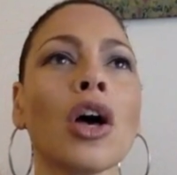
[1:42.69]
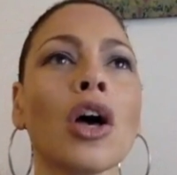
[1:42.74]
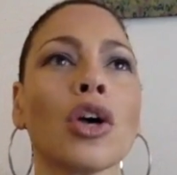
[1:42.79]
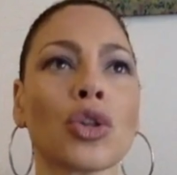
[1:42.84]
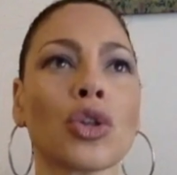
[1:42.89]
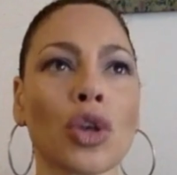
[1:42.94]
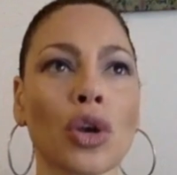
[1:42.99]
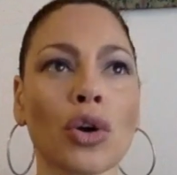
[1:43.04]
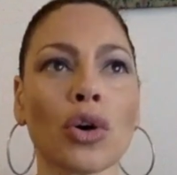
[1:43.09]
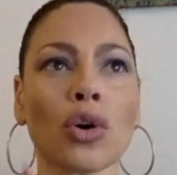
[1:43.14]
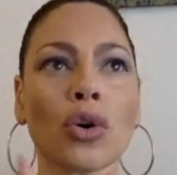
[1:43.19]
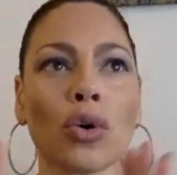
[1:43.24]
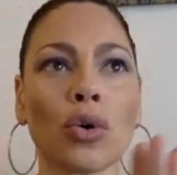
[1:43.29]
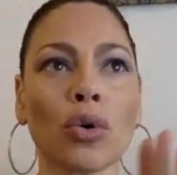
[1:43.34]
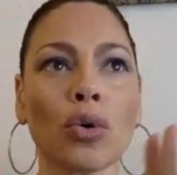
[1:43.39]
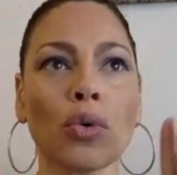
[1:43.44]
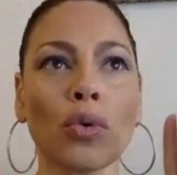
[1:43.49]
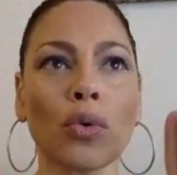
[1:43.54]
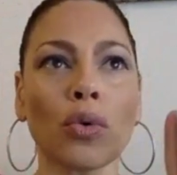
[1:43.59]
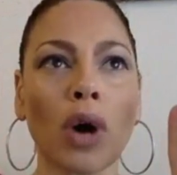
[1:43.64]

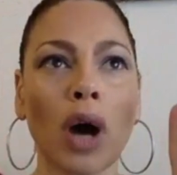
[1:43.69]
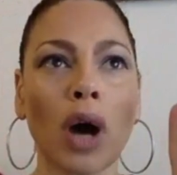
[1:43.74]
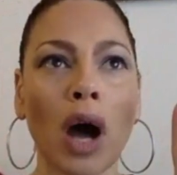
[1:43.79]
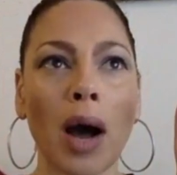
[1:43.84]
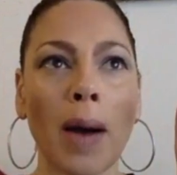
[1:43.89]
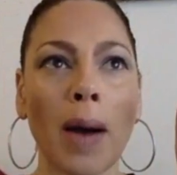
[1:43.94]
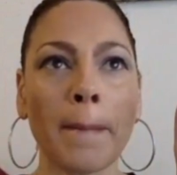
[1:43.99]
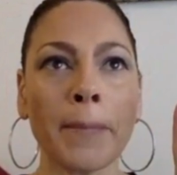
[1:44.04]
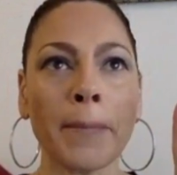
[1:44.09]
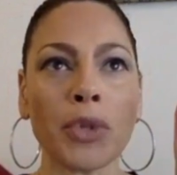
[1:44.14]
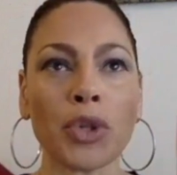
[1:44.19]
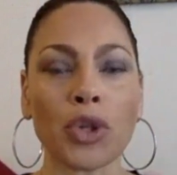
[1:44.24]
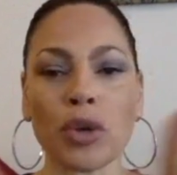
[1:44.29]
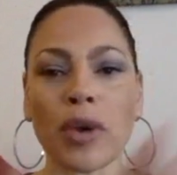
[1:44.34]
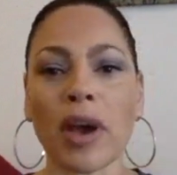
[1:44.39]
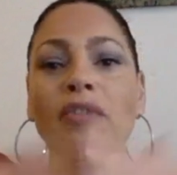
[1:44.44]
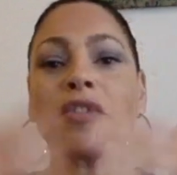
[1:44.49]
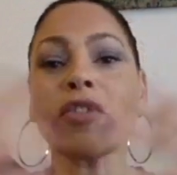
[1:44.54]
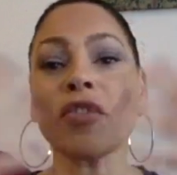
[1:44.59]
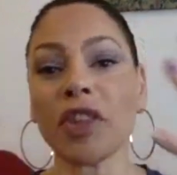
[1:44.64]
So you
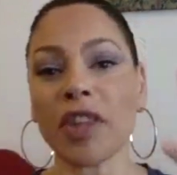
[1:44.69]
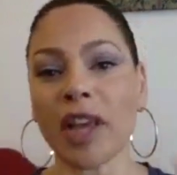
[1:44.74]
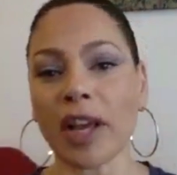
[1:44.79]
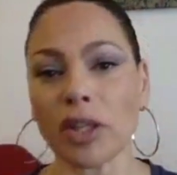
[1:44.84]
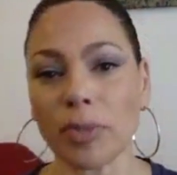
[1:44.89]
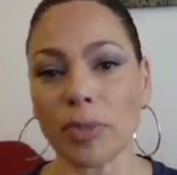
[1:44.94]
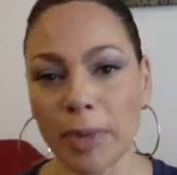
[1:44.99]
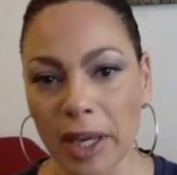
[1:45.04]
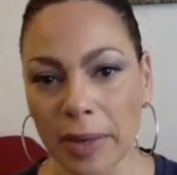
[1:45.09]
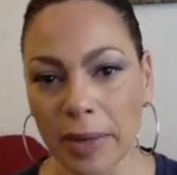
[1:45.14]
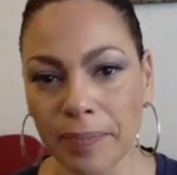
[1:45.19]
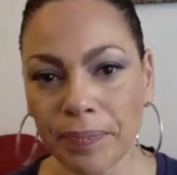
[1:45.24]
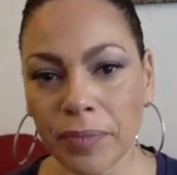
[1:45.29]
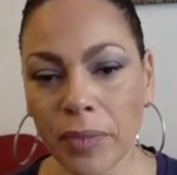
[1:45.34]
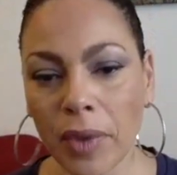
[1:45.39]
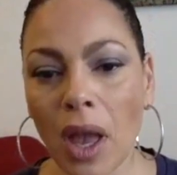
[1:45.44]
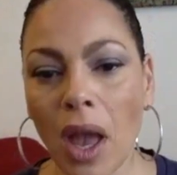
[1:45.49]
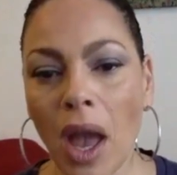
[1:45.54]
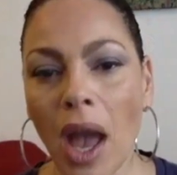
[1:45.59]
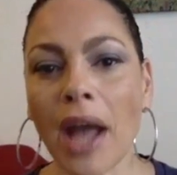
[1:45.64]
have a vasectomy
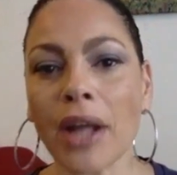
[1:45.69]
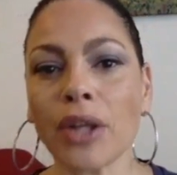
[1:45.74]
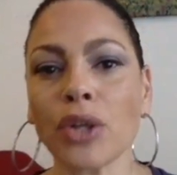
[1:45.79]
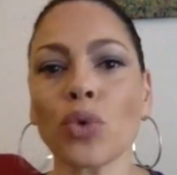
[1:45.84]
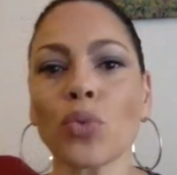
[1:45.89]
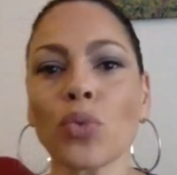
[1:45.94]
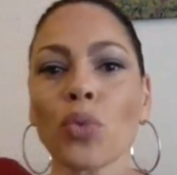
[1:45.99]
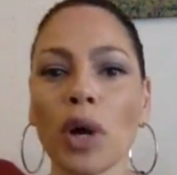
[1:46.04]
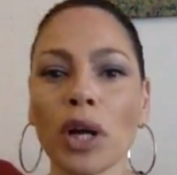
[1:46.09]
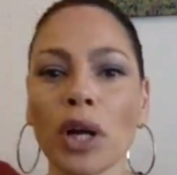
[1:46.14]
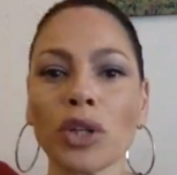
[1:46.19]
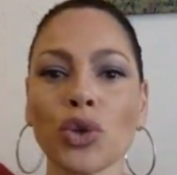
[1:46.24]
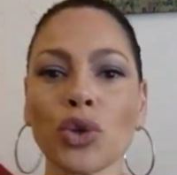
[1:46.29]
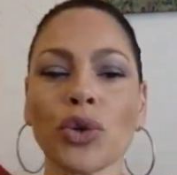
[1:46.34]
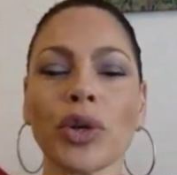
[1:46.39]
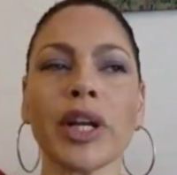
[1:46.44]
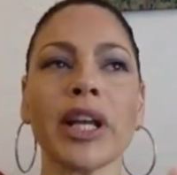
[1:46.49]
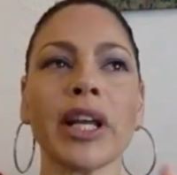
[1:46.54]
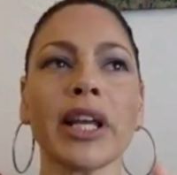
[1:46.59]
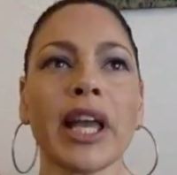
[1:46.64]
and you're
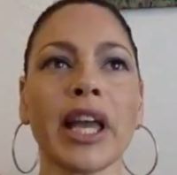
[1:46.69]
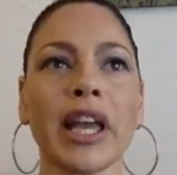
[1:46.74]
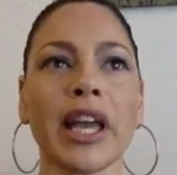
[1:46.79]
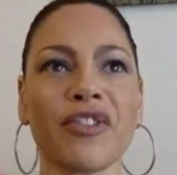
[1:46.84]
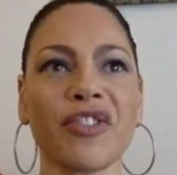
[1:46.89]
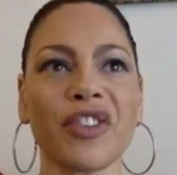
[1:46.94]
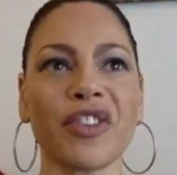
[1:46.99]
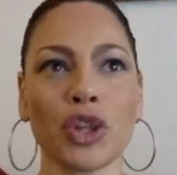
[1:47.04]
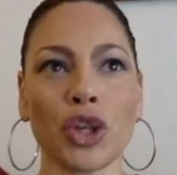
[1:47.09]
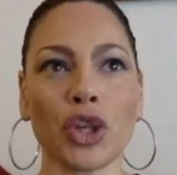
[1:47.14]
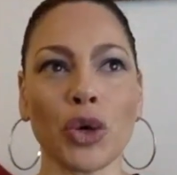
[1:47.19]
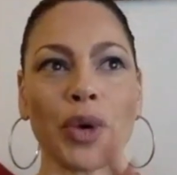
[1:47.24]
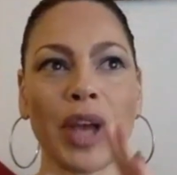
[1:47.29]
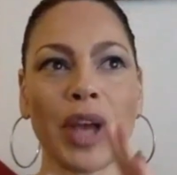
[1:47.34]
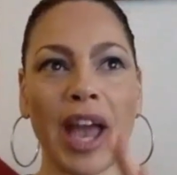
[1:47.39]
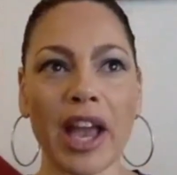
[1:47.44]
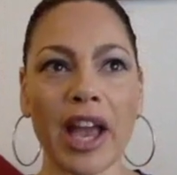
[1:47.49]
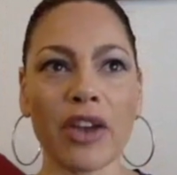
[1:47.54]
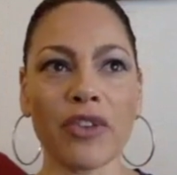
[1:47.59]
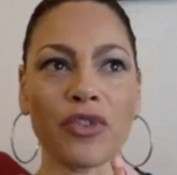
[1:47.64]
wondering if it's
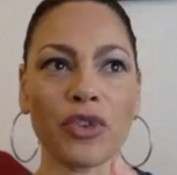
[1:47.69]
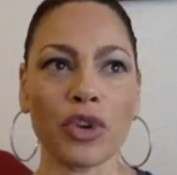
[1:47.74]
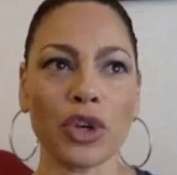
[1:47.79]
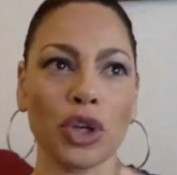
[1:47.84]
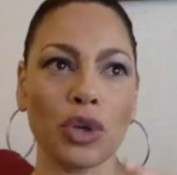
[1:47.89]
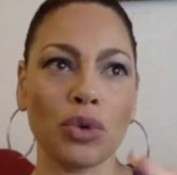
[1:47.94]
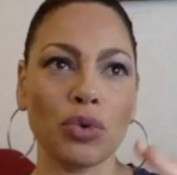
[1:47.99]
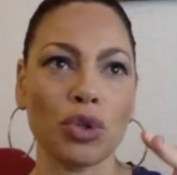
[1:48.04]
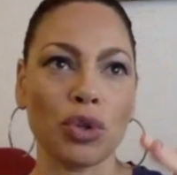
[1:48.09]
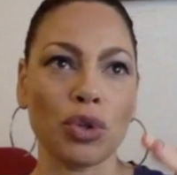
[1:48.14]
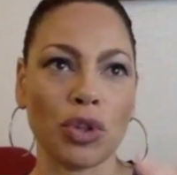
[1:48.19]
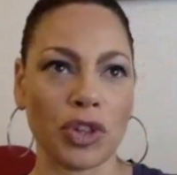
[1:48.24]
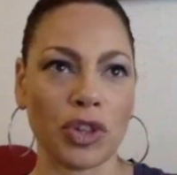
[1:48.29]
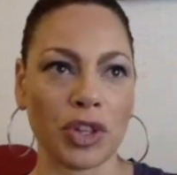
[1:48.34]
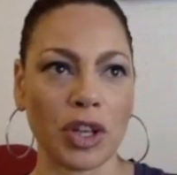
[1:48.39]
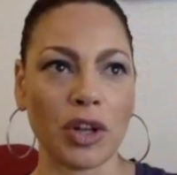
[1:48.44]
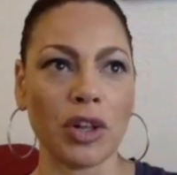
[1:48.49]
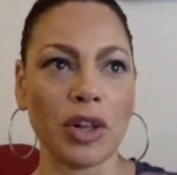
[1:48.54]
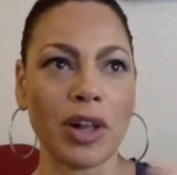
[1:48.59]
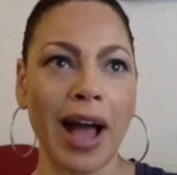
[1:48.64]
okay for you to
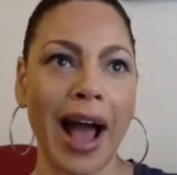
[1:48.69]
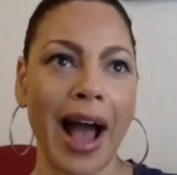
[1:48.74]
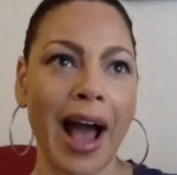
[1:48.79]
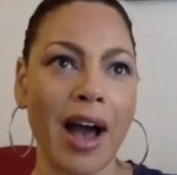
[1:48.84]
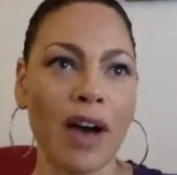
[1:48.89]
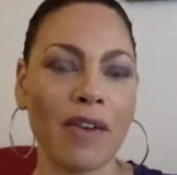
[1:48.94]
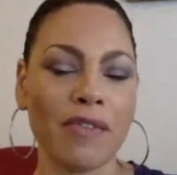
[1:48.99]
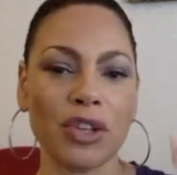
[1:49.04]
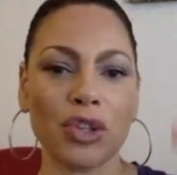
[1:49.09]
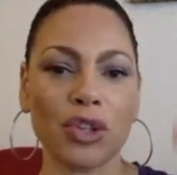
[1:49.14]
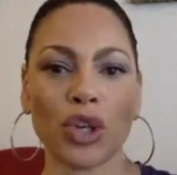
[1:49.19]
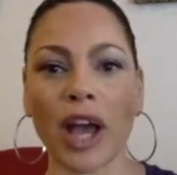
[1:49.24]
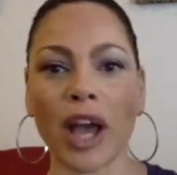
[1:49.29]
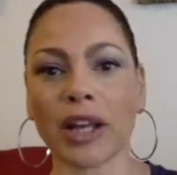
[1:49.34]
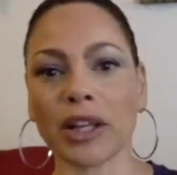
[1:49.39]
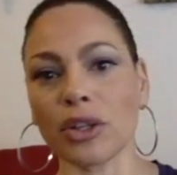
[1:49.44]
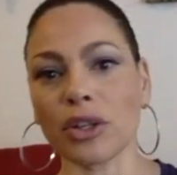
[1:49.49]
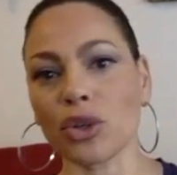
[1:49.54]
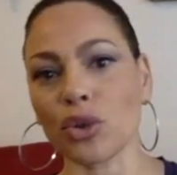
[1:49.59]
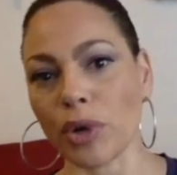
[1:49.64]
still have
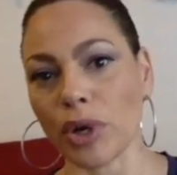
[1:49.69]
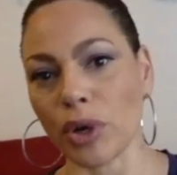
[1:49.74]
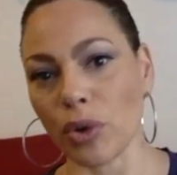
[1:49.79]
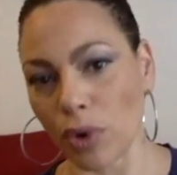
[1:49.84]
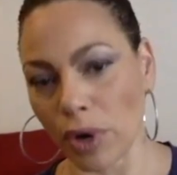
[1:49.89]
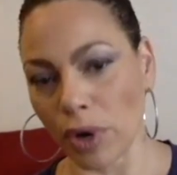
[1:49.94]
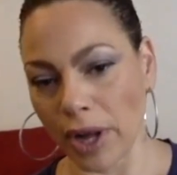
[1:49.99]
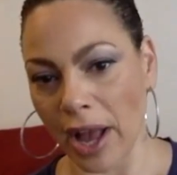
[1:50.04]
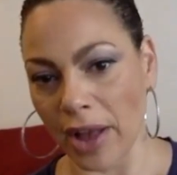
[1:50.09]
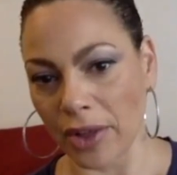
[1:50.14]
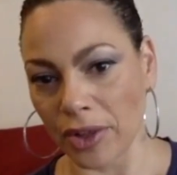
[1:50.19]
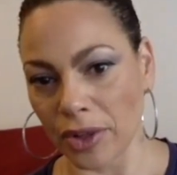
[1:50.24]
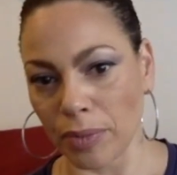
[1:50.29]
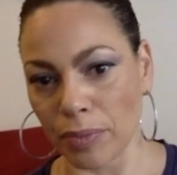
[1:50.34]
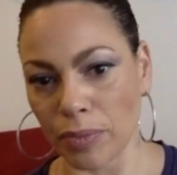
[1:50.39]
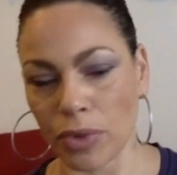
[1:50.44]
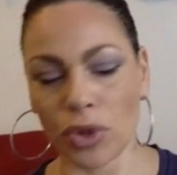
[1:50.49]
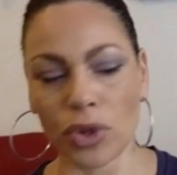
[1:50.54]
ejaculatory orgasms.